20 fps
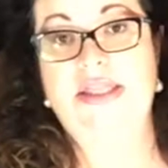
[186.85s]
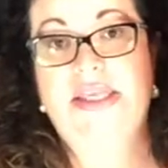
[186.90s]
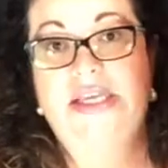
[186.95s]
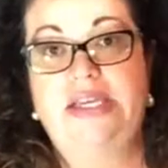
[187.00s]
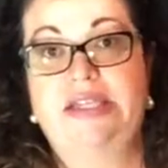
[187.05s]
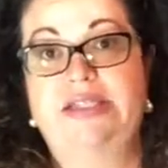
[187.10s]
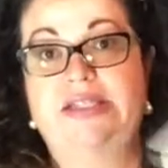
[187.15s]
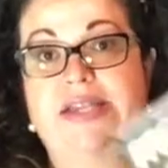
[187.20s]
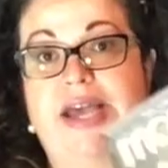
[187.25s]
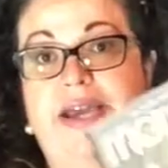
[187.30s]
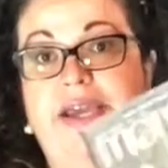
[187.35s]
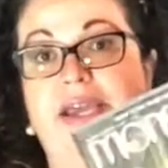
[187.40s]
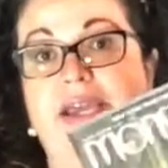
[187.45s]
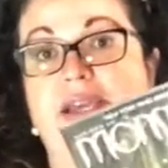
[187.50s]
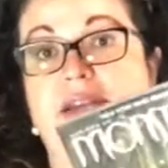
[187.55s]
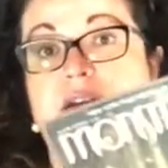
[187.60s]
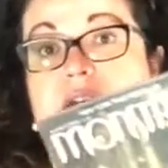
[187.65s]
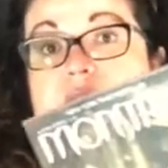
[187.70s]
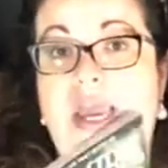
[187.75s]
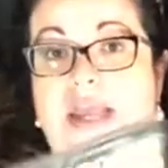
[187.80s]
the
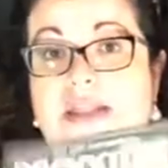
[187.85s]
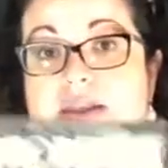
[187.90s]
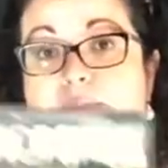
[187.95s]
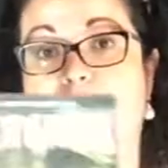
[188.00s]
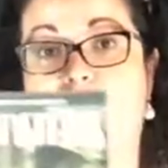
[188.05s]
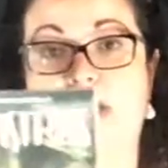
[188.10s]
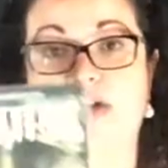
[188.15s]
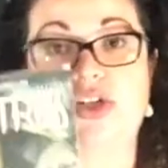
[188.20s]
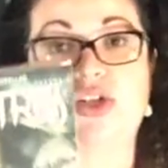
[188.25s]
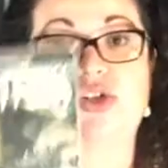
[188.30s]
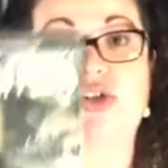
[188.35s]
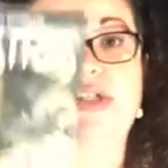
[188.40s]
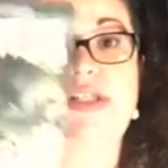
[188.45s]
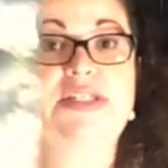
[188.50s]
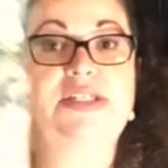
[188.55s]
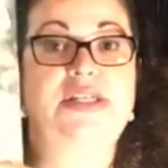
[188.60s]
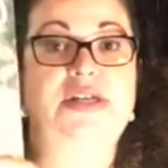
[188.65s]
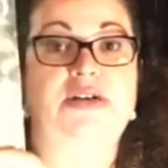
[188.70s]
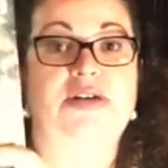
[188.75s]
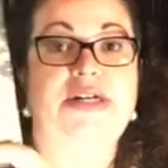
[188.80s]
second in the Monstress
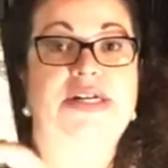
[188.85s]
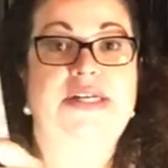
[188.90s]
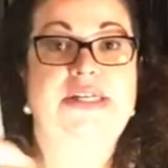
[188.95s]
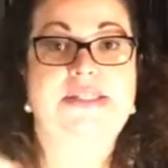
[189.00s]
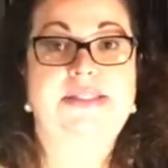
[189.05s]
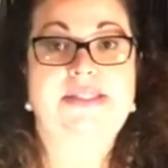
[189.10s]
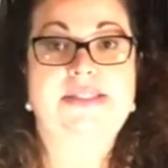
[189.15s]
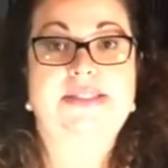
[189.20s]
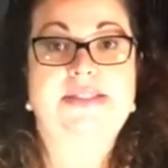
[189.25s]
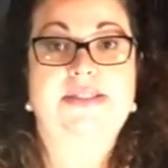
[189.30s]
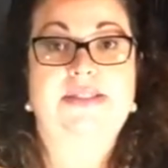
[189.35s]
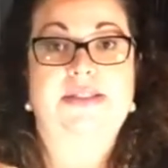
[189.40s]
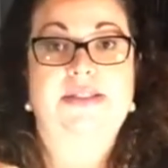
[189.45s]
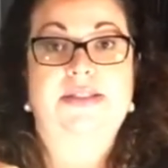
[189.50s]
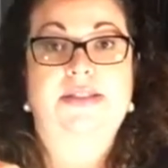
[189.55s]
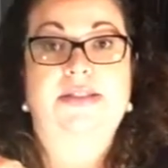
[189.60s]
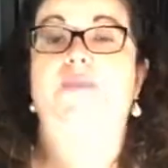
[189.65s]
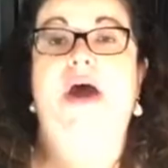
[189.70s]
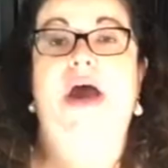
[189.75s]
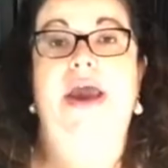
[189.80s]
series
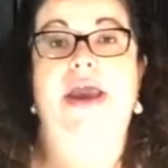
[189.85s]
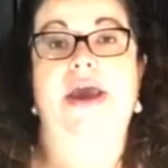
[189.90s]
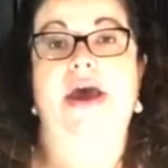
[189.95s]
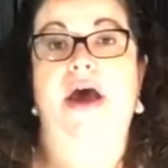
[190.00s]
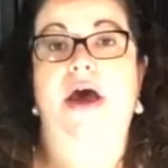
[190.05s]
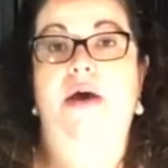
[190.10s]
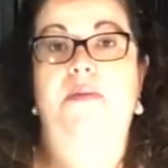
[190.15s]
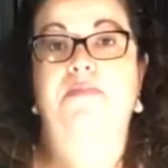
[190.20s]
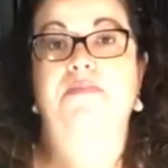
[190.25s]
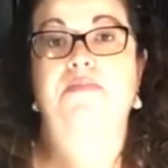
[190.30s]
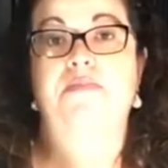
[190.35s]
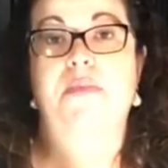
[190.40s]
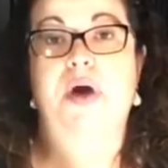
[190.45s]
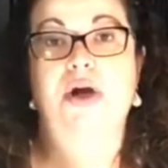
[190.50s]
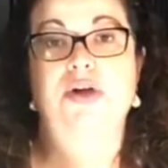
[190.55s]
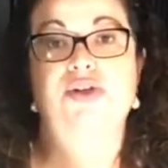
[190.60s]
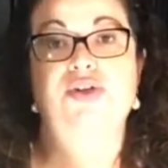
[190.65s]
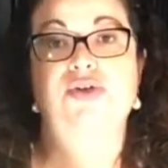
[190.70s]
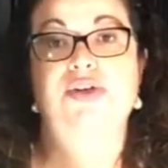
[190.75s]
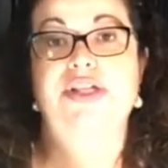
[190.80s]
by
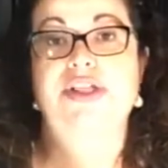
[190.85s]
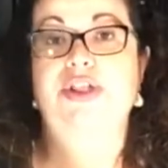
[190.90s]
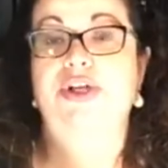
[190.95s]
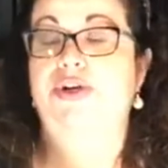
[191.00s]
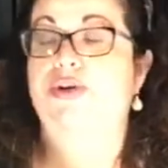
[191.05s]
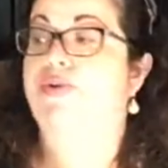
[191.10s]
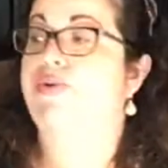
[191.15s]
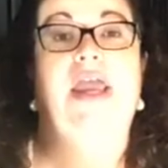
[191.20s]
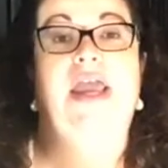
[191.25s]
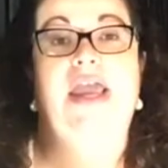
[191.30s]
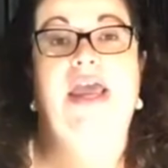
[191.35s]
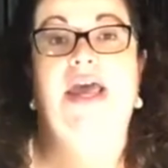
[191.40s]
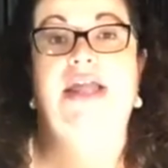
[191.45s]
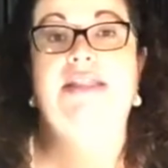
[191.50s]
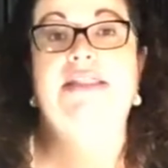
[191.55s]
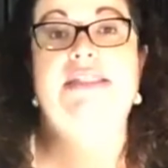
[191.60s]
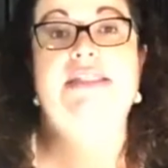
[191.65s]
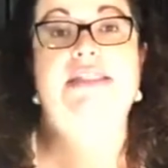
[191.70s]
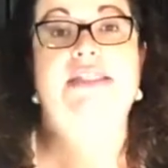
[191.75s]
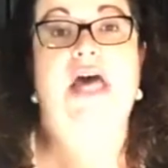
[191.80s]
Marjorie Liu
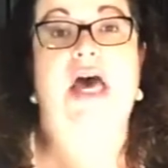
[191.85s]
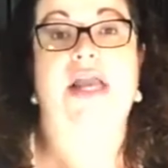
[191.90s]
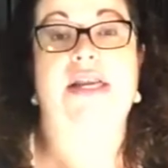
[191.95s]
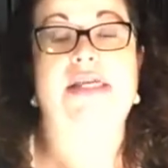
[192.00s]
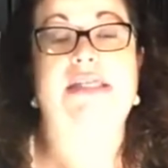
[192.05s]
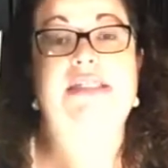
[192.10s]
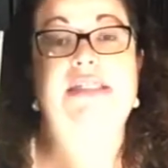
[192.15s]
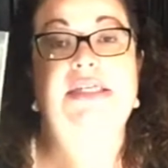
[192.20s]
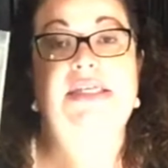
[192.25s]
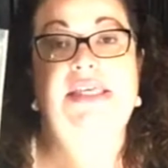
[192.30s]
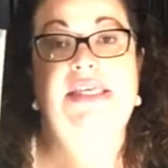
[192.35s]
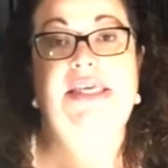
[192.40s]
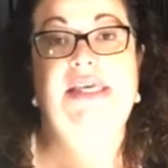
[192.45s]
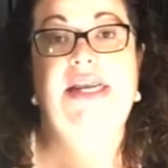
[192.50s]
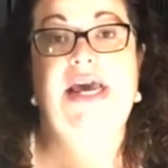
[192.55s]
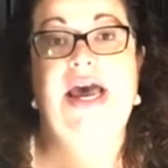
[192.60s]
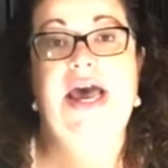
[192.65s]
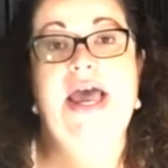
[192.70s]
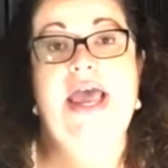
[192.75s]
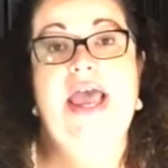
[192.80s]
and Sana
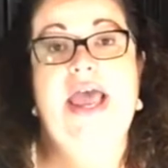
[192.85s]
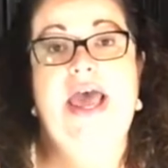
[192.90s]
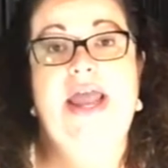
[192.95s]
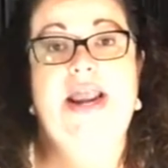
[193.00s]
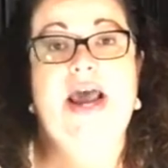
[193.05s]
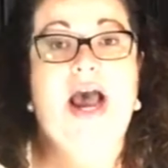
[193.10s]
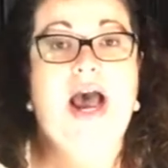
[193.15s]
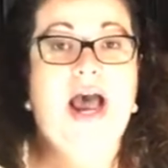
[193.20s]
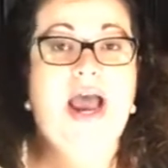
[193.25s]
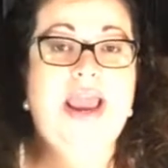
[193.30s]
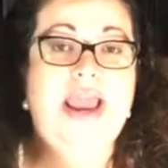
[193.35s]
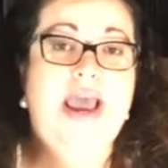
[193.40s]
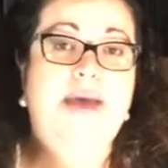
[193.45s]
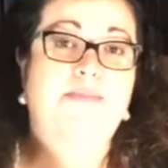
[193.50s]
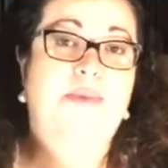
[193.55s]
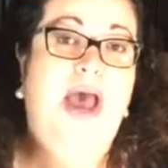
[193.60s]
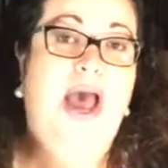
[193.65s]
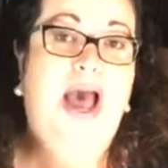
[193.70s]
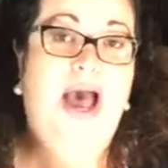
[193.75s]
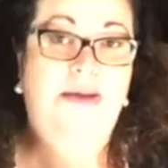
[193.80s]
Takeda, and I
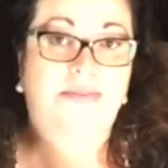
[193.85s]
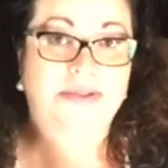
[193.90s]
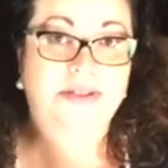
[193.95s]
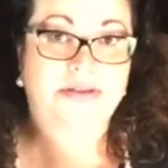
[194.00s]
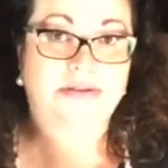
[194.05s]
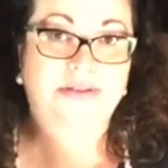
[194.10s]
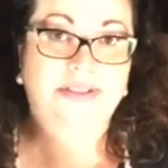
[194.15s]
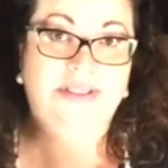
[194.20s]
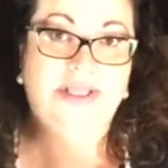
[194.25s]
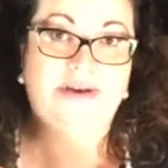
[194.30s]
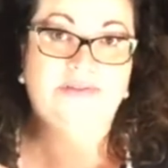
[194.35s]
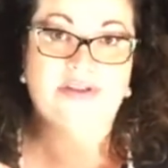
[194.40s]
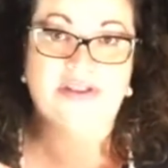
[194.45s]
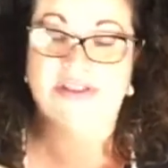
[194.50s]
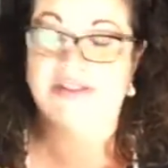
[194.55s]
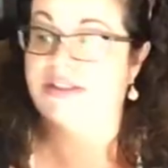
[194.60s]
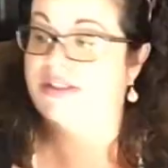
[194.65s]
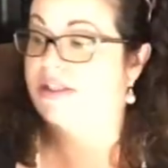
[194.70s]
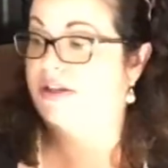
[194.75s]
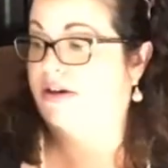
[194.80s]
am absolutely loving
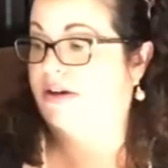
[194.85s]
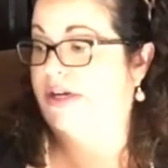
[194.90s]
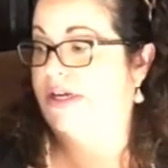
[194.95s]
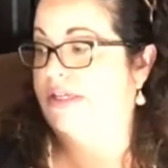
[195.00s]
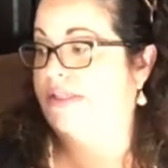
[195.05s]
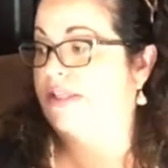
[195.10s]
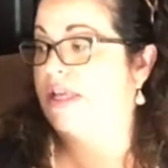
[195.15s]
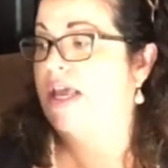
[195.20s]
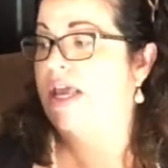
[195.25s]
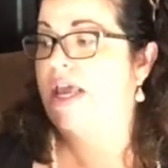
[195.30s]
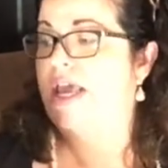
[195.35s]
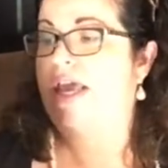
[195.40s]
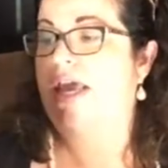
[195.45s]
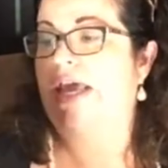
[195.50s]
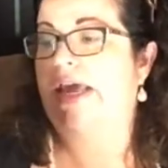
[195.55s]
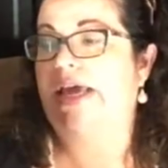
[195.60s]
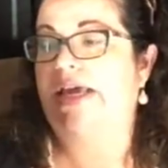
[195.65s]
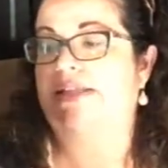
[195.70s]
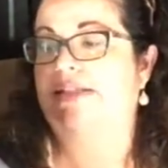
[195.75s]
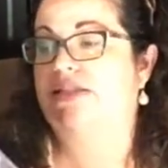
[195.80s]
this series.
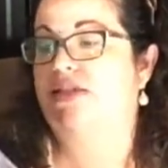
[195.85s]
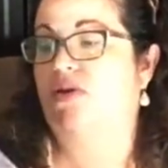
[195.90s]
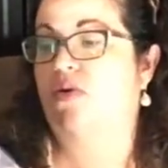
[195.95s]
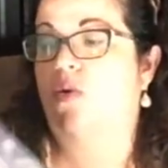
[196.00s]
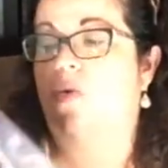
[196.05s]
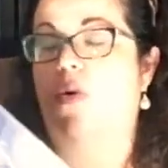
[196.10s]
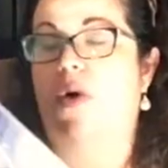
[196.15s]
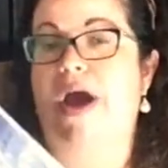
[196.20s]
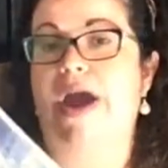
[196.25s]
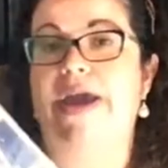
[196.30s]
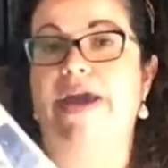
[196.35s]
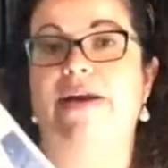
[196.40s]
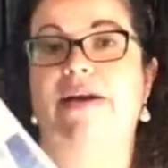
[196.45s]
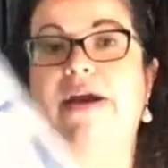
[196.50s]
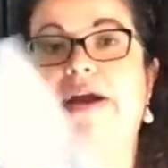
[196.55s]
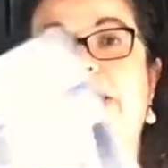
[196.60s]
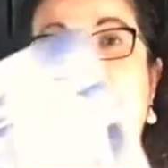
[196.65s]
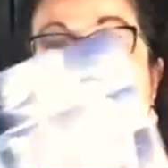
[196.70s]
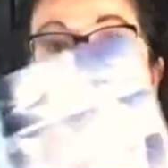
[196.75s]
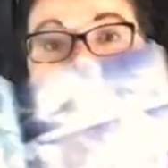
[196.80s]
It's quite
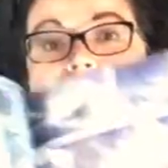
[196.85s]
a